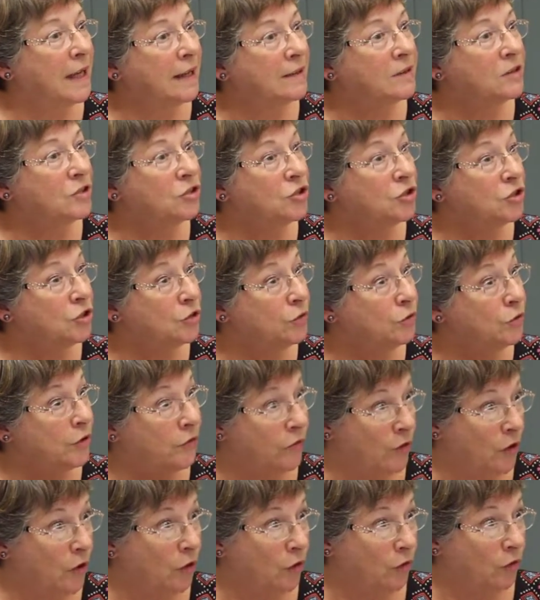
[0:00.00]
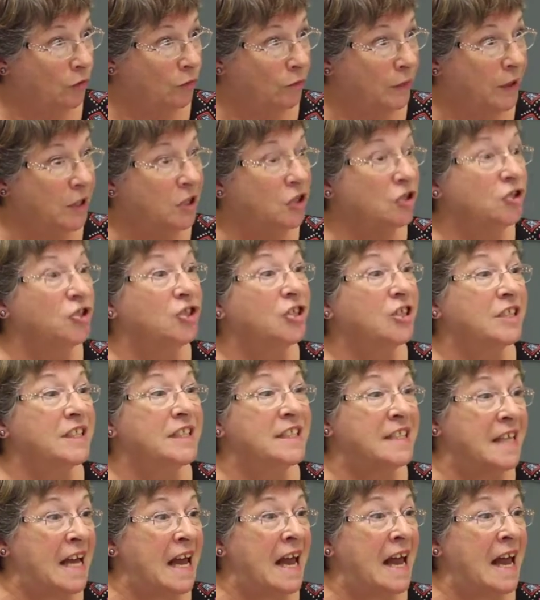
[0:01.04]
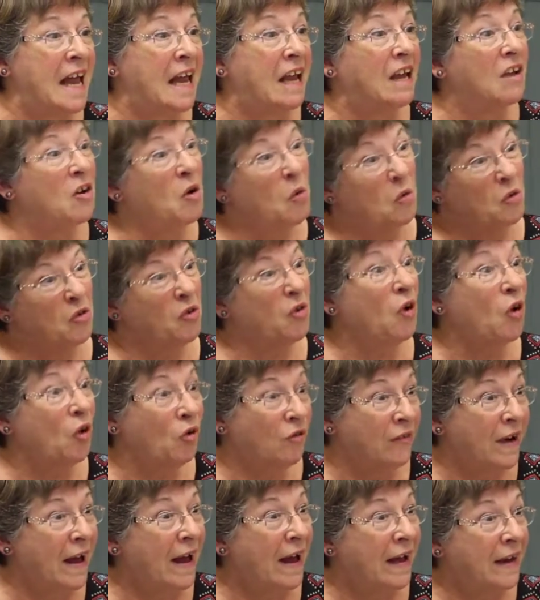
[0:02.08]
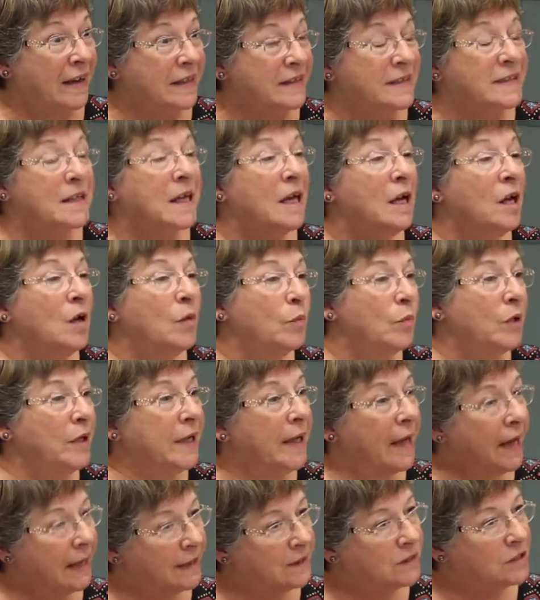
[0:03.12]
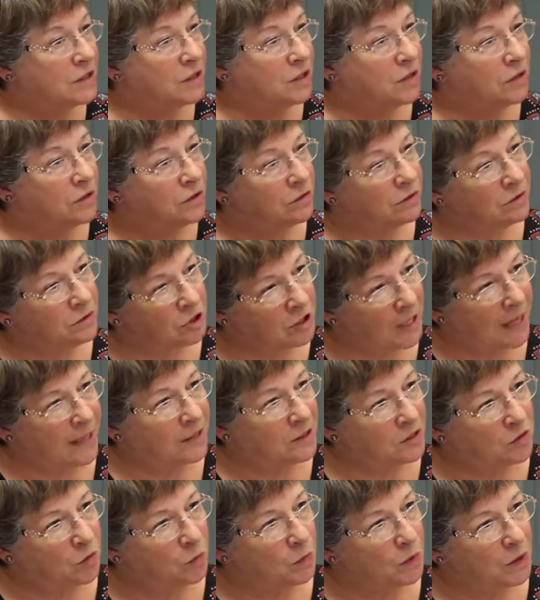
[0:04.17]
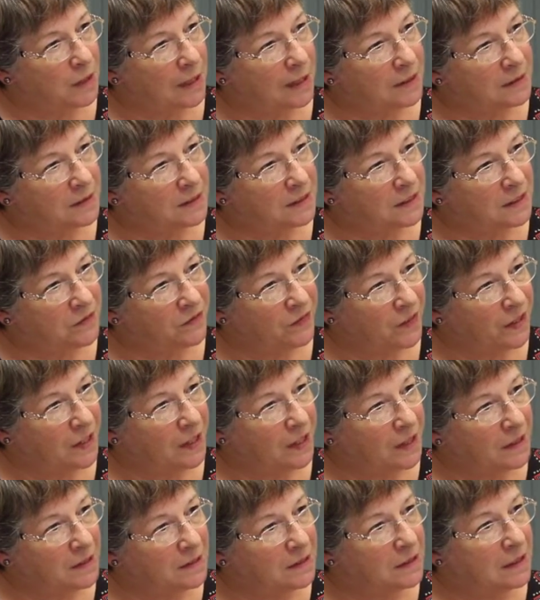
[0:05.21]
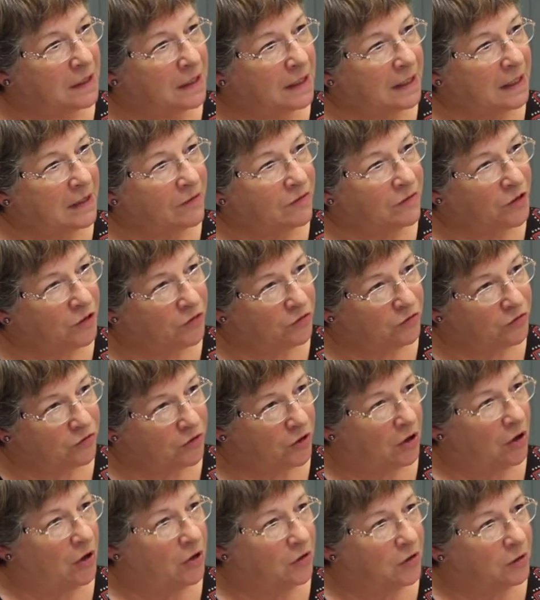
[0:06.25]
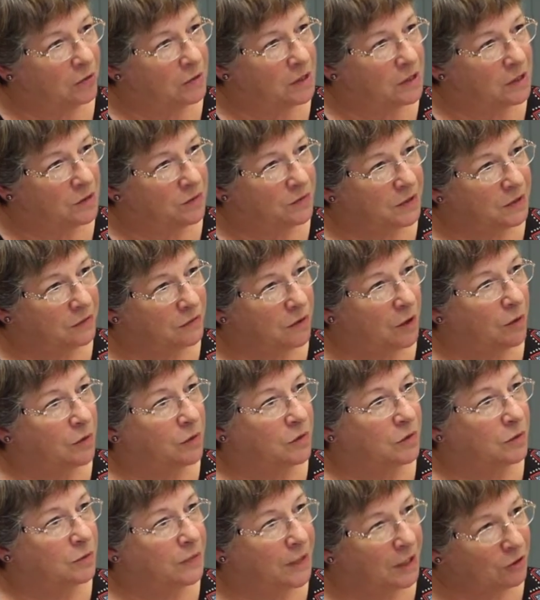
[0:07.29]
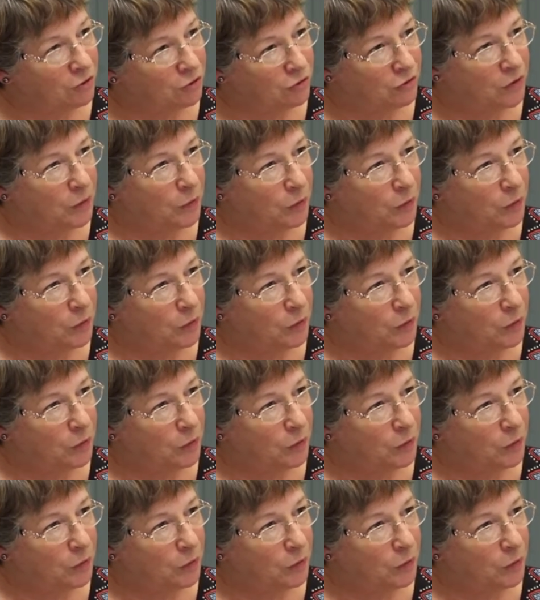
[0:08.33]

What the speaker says: You hadn't to do your own because you could say, oh, they're all right, but you had to check someone else's feet. And if you thought there was something wrong with them, you had to